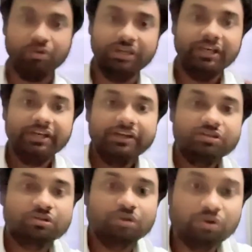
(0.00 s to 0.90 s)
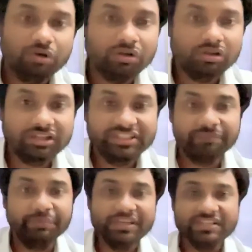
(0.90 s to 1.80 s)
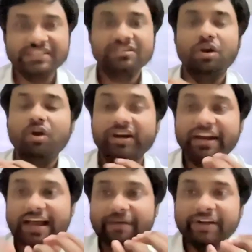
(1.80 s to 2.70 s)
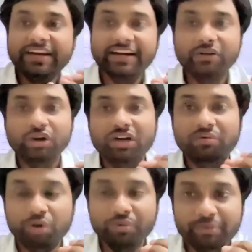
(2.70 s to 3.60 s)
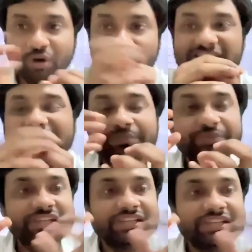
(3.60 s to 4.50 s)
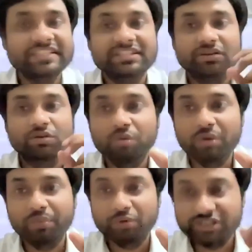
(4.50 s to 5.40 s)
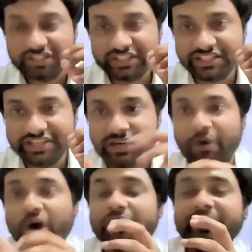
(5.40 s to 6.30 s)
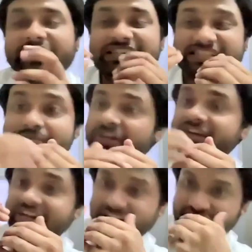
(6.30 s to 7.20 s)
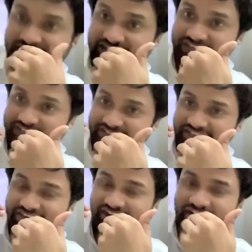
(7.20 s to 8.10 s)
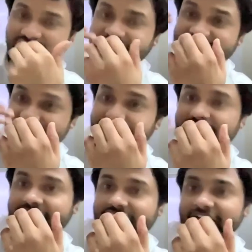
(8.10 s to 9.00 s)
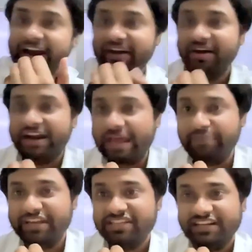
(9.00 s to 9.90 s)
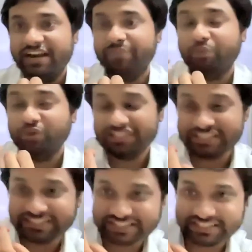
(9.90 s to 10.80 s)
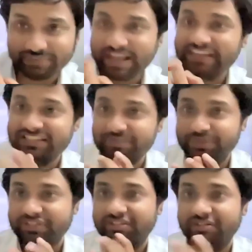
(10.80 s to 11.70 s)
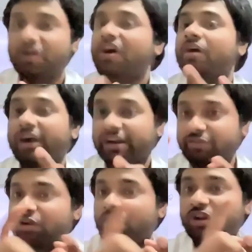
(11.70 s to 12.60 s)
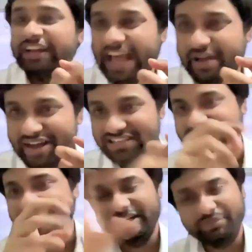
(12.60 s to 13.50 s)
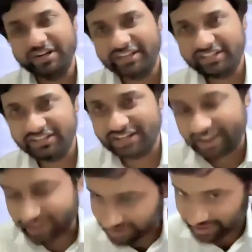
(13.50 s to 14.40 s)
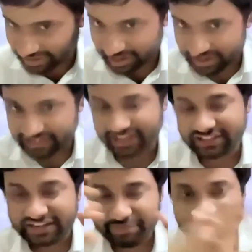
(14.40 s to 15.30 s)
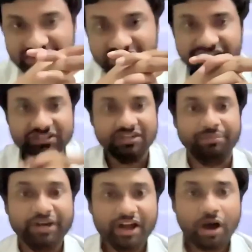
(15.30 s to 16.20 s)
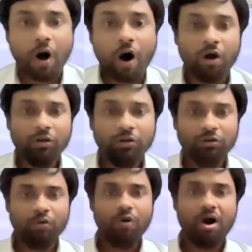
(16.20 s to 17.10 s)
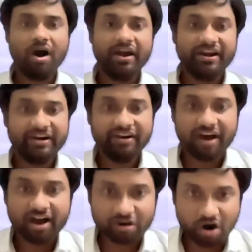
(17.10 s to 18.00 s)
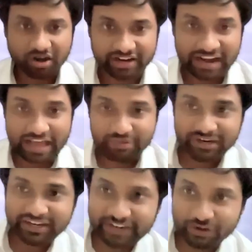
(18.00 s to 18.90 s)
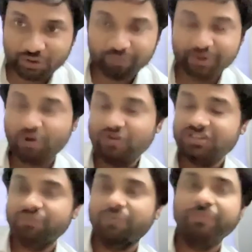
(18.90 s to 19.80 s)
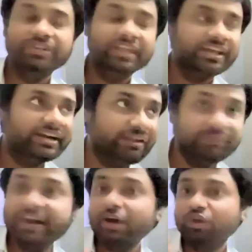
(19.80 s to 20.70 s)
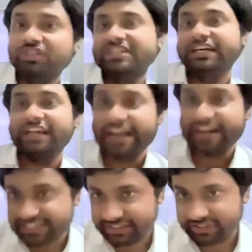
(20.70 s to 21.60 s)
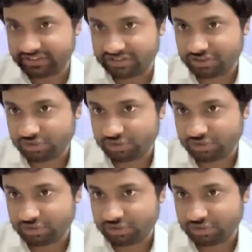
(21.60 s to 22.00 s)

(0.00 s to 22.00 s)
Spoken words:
Okay, so the GPS is not reliable in indoor environment because GPS is the global positioning system, or even the similar other similar navigation and positioning system like GPS, what we call the NAV-IC, and different other navigation system, although are not reliable in indoor because they depend on the satellite signals.